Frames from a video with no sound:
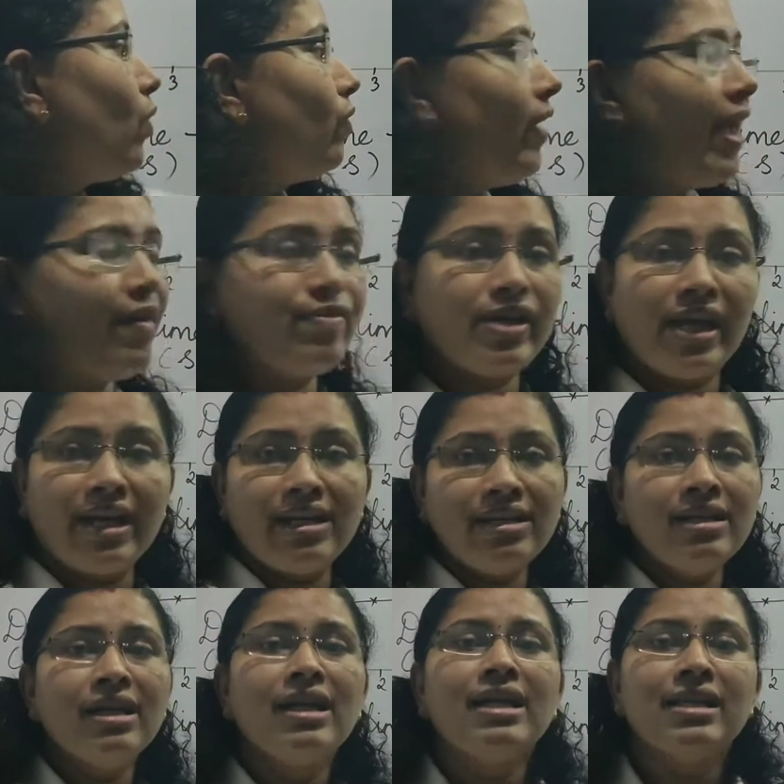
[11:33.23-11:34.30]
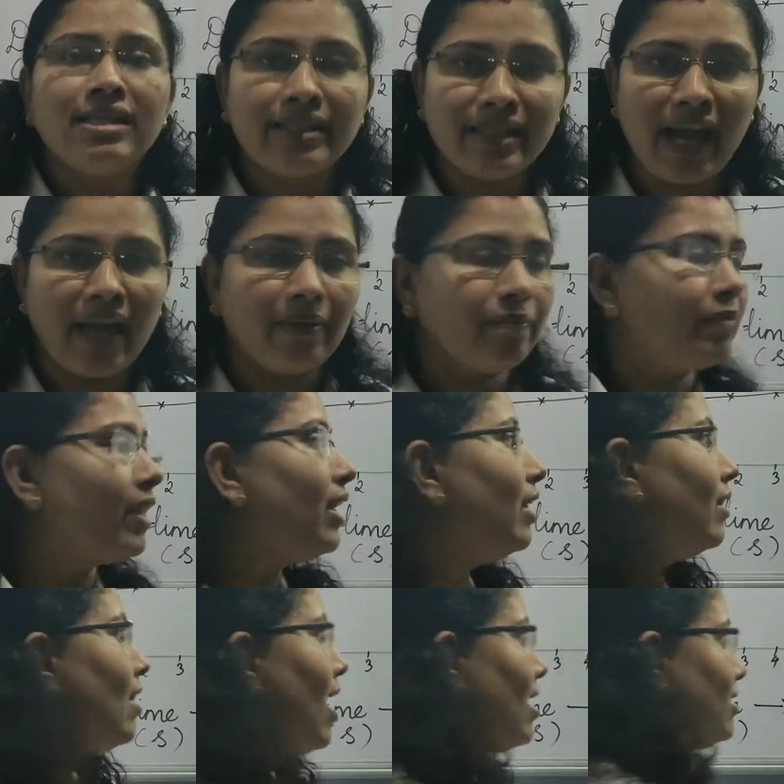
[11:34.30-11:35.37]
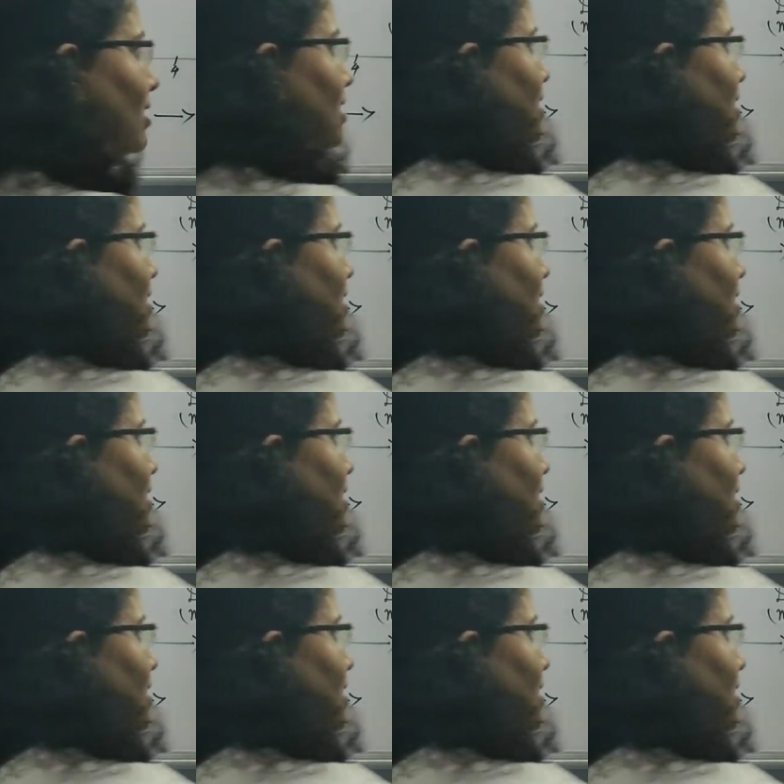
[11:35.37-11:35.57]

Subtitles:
what we have taken? Time. That